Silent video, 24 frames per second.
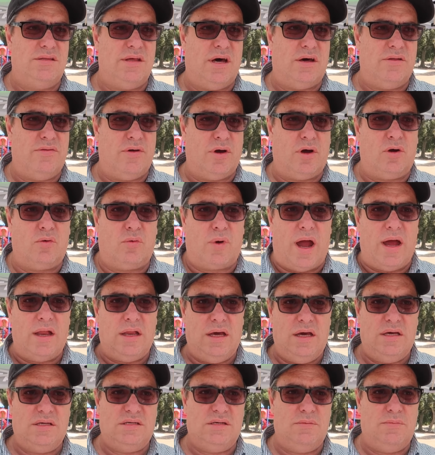the grant
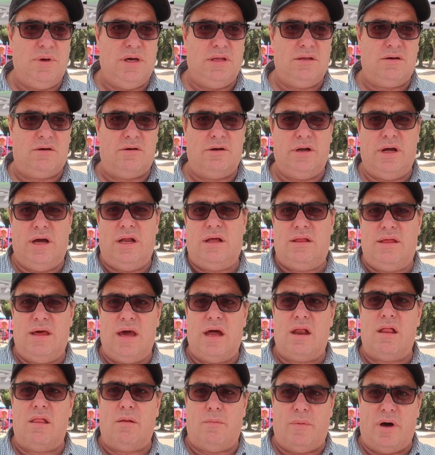needs to be turned in at the
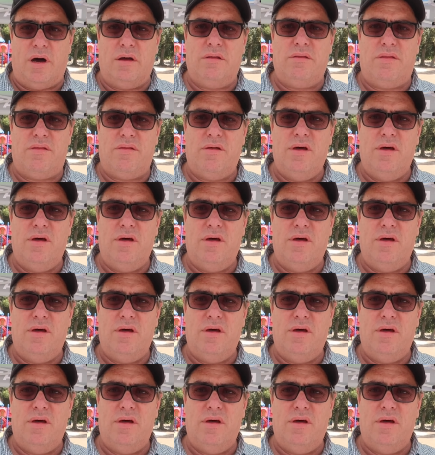end of the month.